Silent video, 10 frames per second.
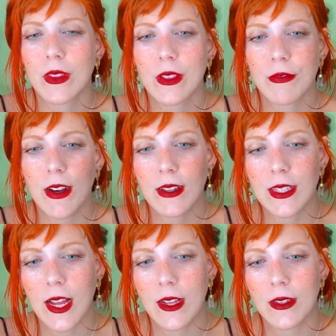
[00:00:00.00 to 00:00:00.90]
the fact
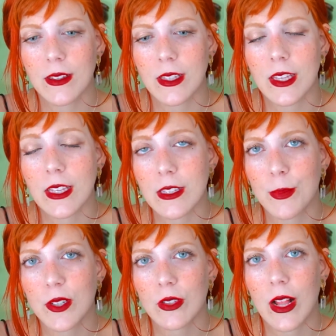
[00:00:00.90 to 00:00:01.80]
that in his
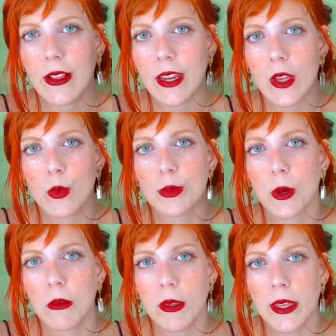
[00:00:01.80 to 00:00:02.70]
personality he was
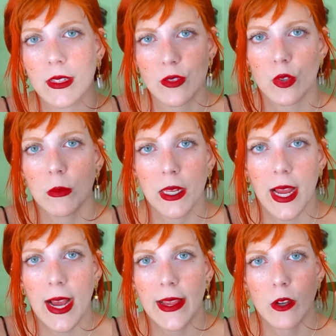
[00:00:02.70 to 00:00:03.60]
probably extremely
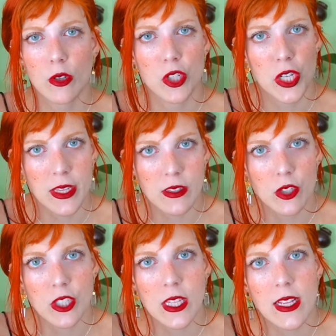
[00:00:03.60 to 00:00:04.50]
high in
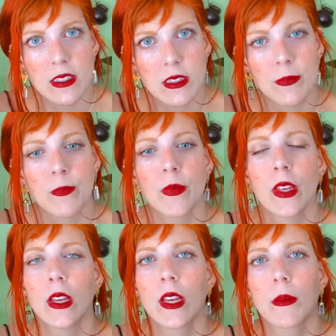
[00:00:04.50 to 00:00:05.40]
conscientiousness
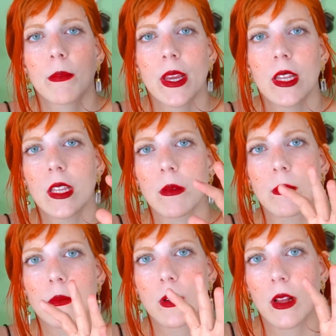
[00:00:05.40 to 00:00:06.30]
made
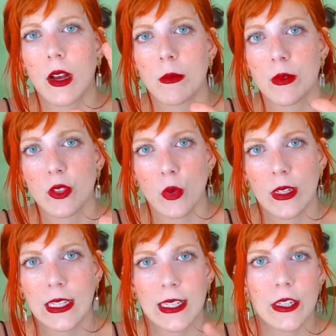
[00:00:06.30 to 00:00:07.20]
him so
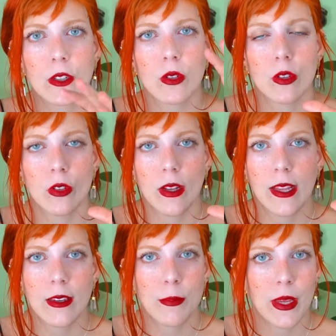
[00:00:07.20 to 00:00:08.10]
analytical
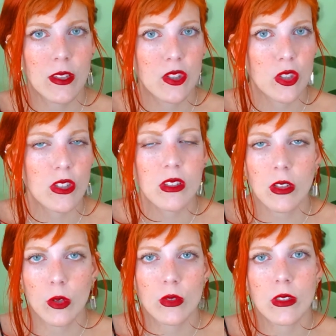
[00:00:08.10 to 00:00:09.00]
and pay such
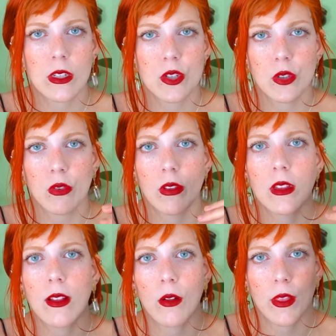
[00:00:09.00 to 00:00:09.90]
close attention to
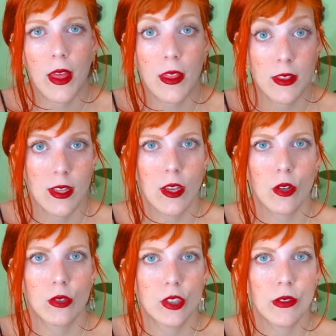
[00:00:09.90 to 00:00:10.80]
detail that it
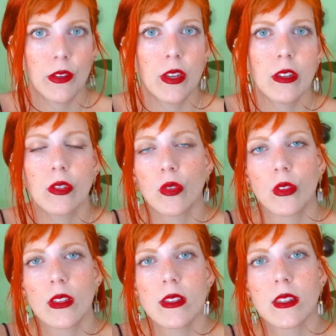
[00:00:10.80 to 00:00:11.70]
contributed to
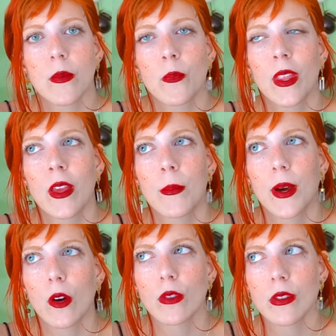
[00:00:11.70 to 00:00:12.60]
this.
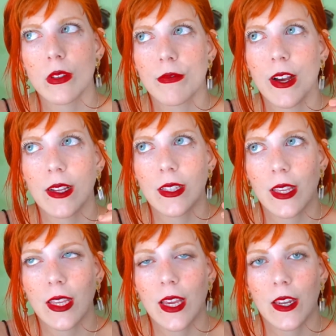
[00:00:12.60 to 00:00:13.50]
But also the fact that
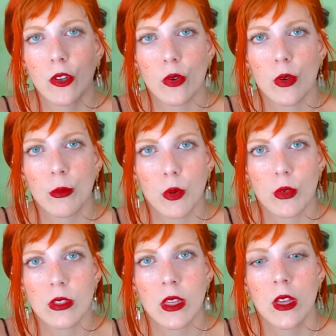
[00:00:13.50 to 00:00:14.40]
he had no
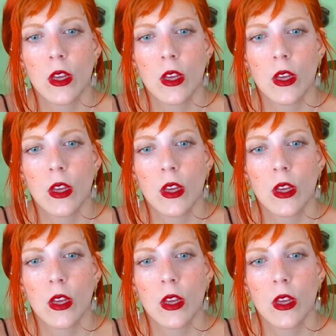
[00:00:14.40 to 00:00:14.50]
remorse